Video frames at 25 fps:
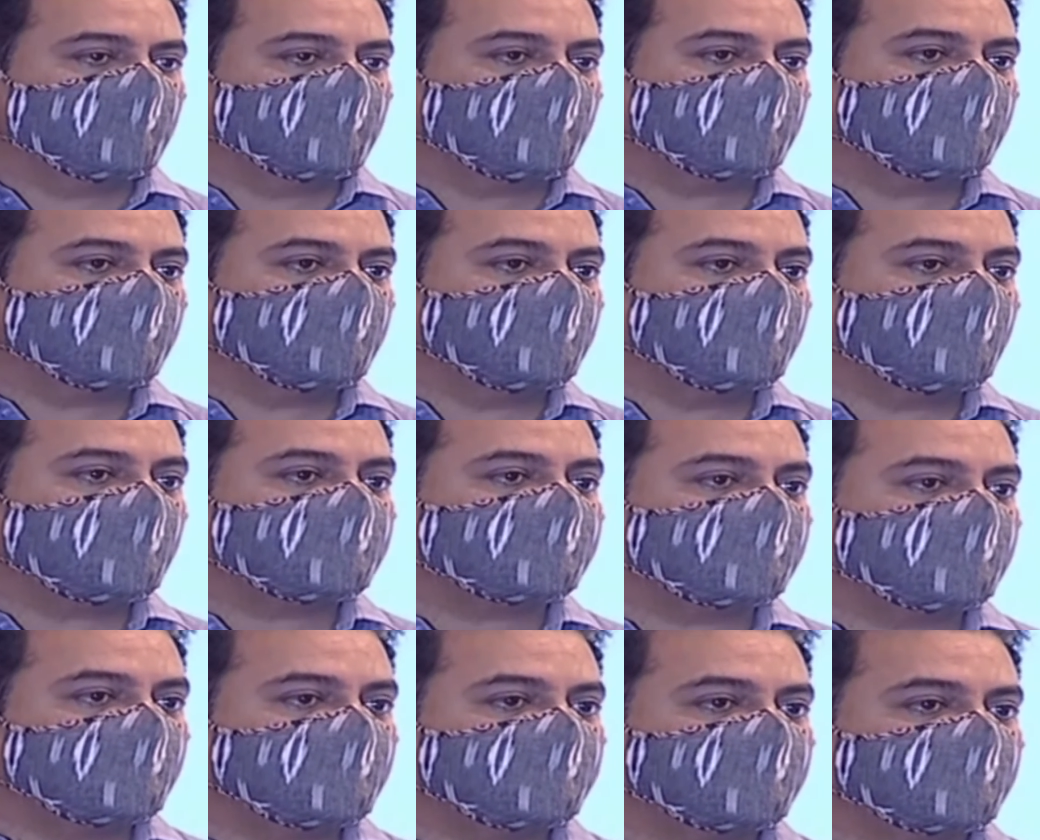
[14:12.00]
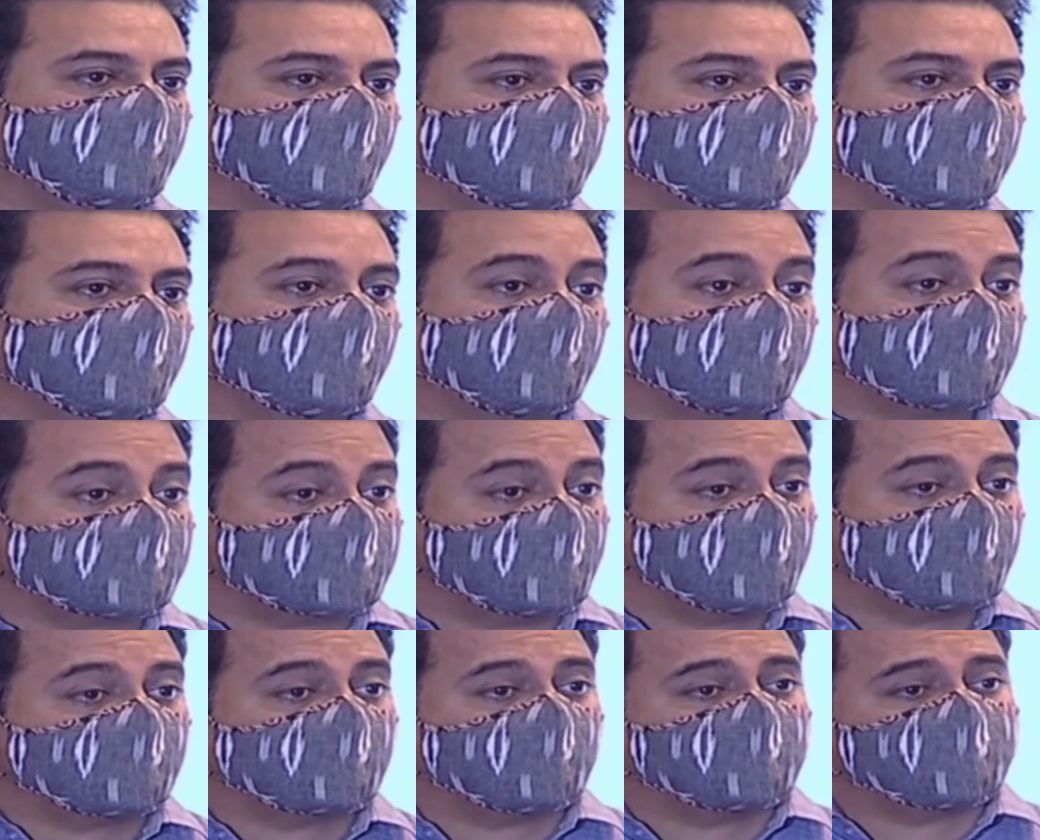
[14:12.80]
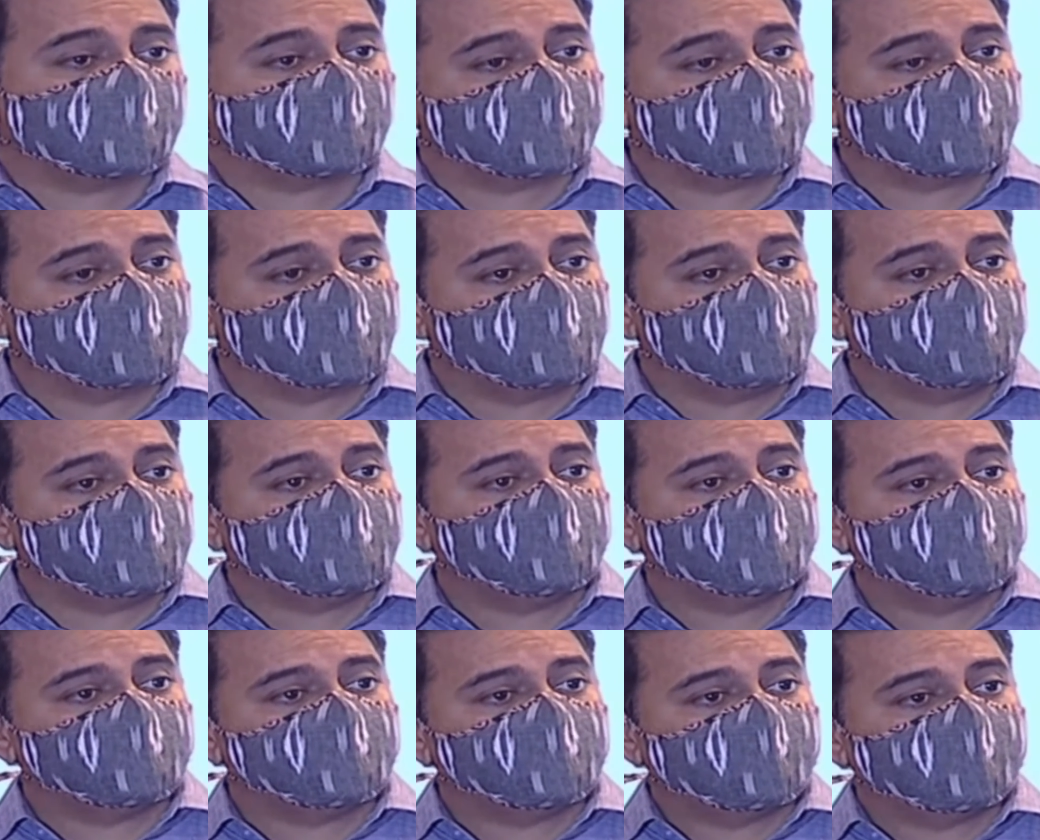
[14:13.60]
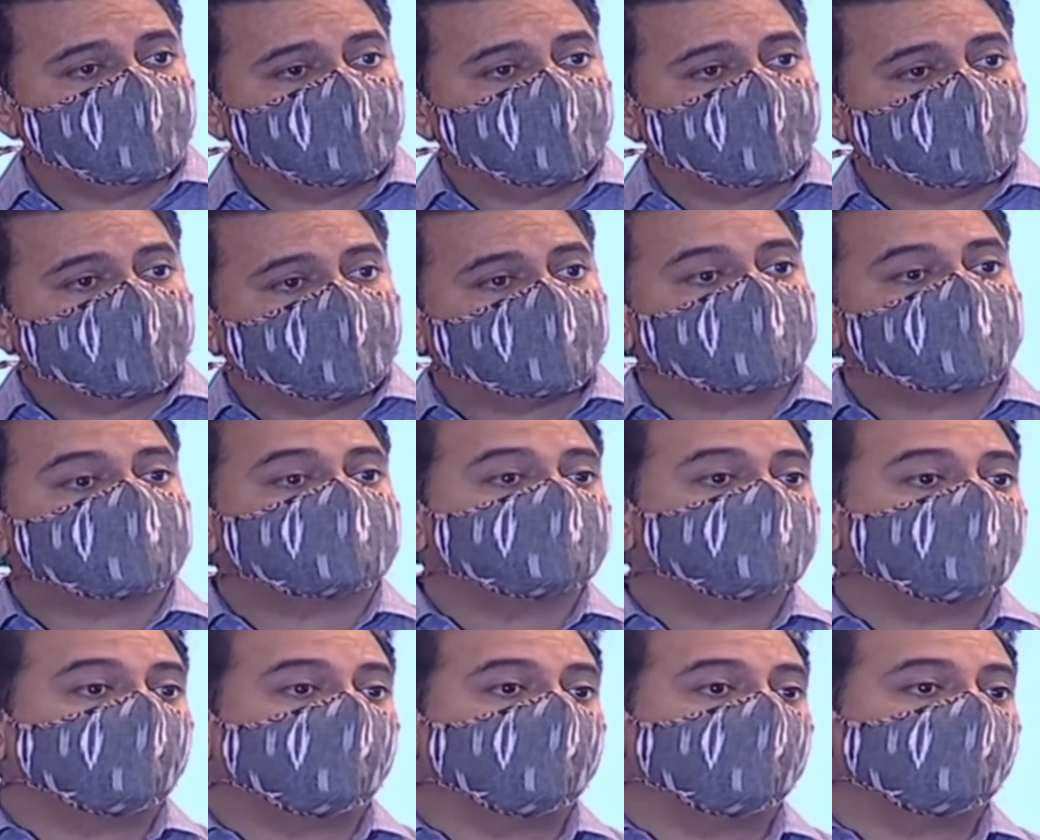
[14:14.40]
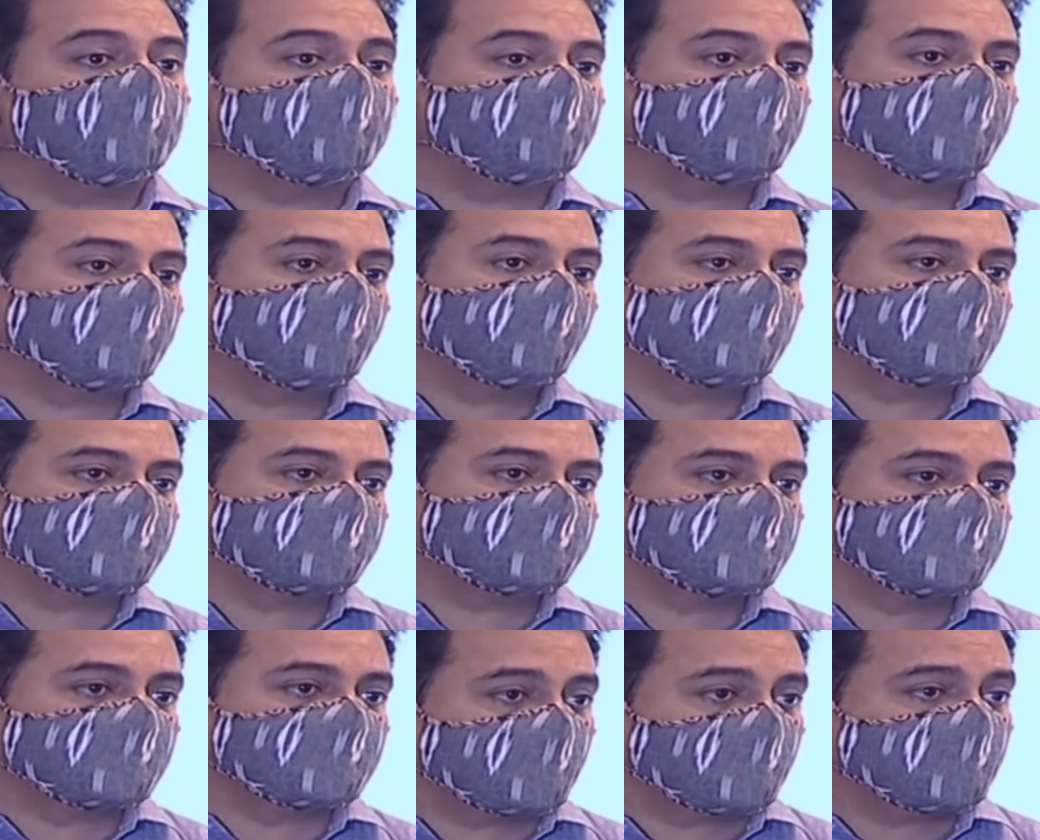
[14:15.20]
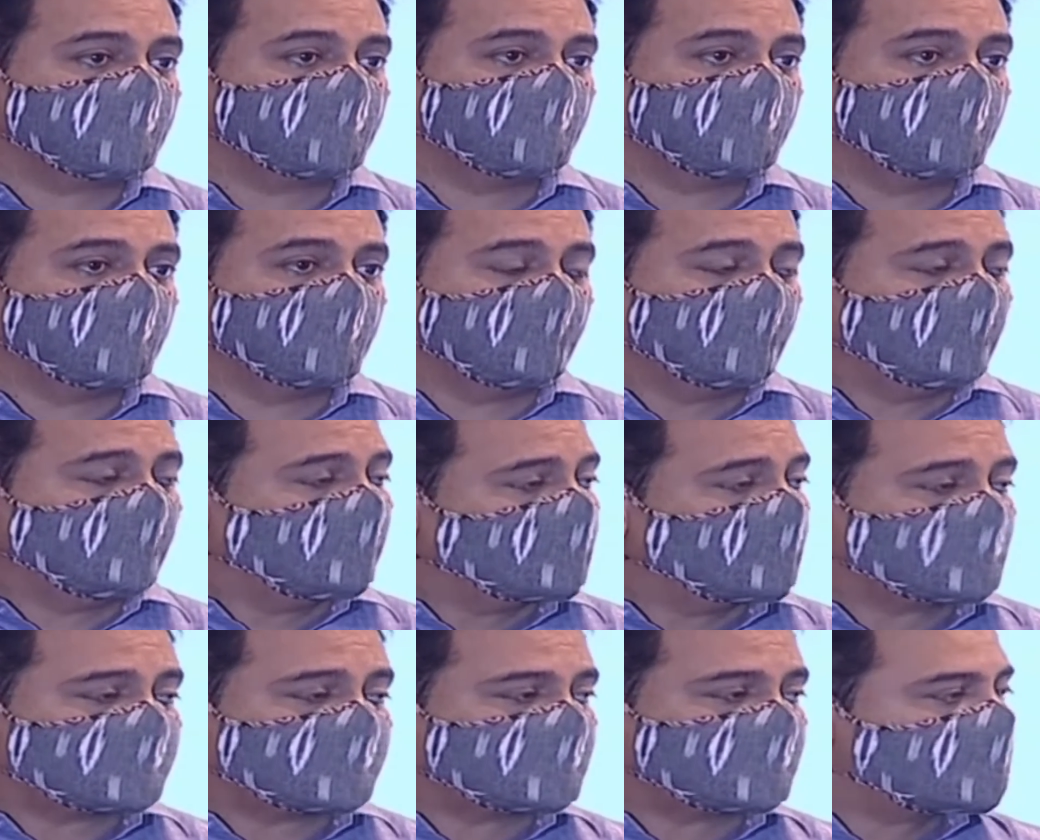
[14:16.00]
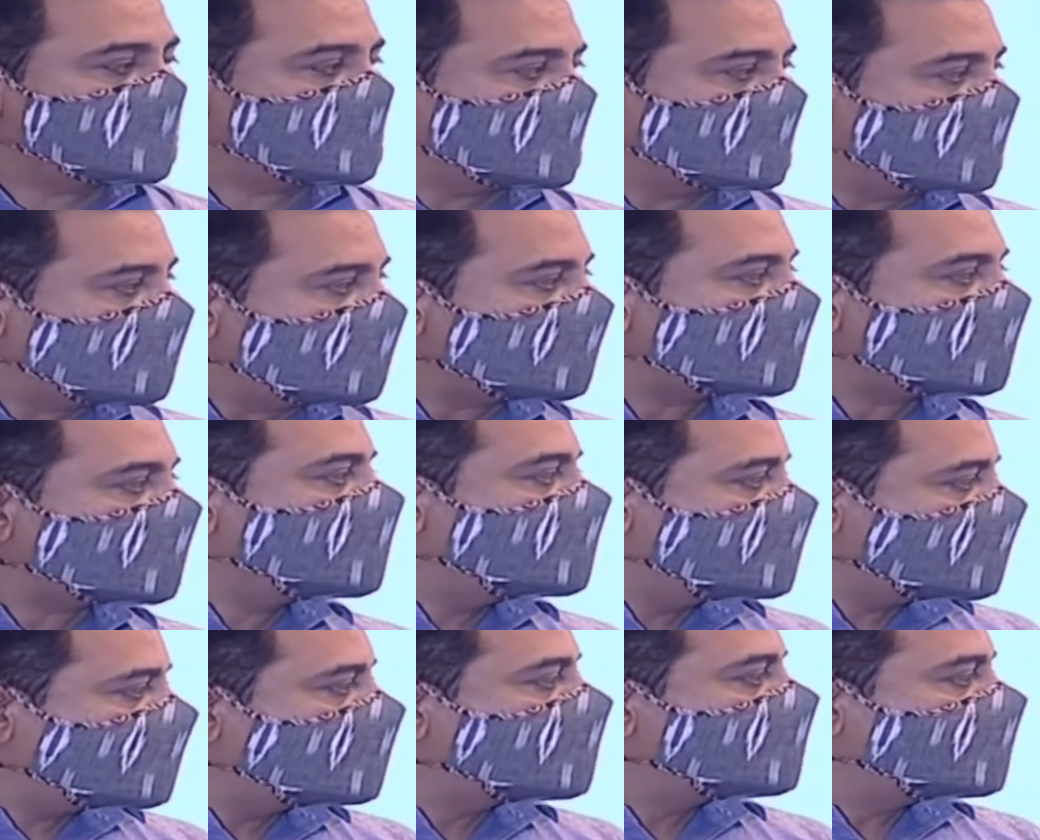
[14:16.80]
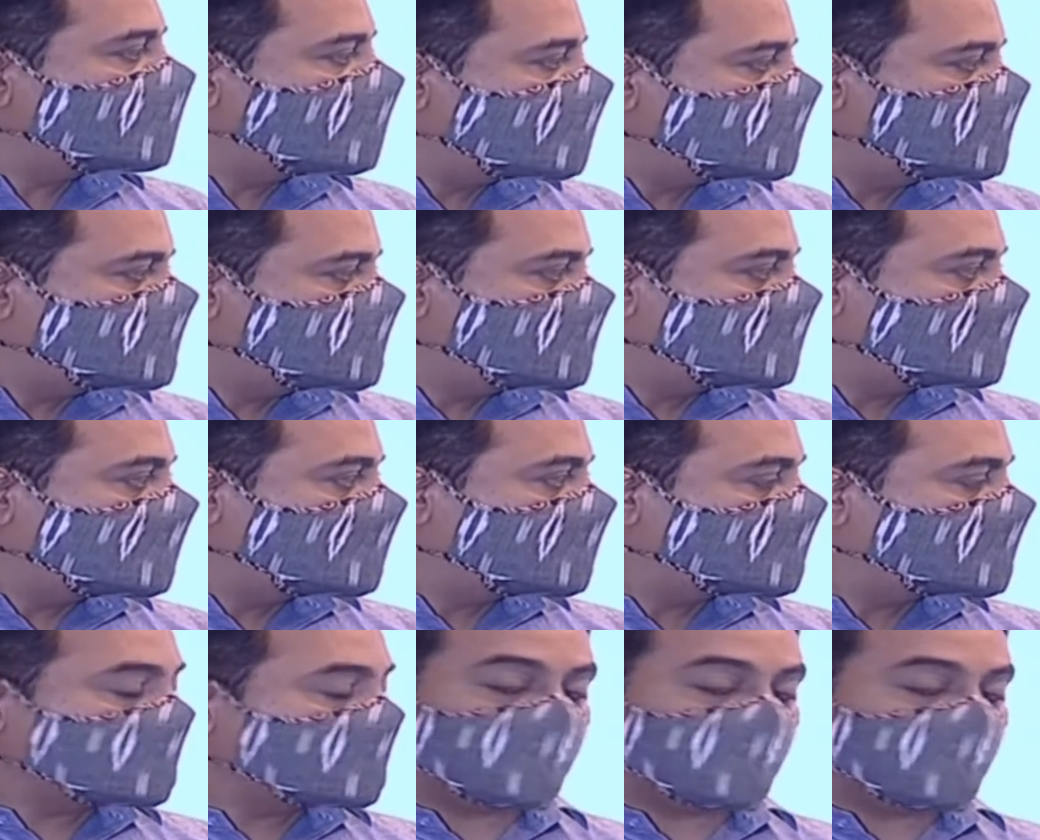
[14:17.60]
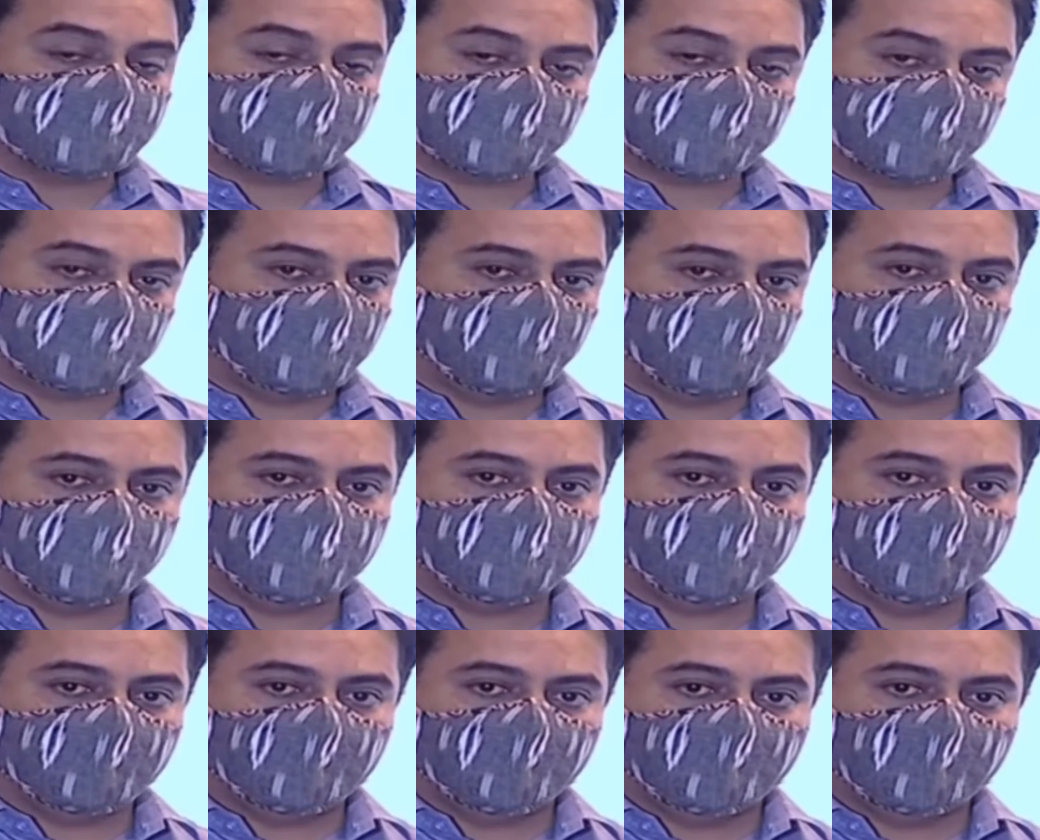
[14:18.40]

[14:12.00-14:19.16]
from the industry sector actually comes from the medium and the small entrepreneurs in Germany, which is a remarkable number, if you ask me,